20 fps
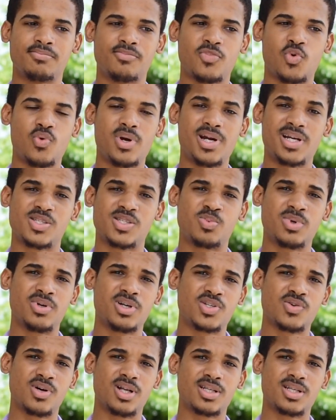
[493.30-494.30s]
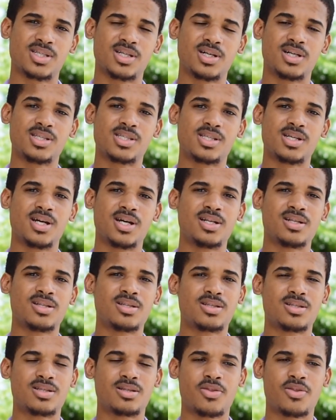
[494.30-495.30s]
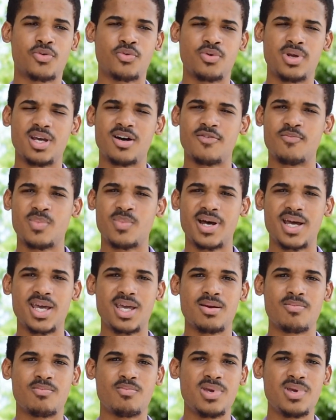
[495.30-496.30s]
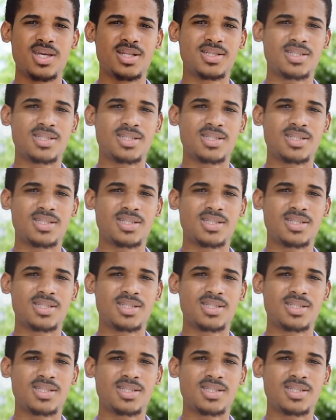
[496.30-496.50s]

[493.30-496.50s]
Where spiritual is concerned, 3 of my main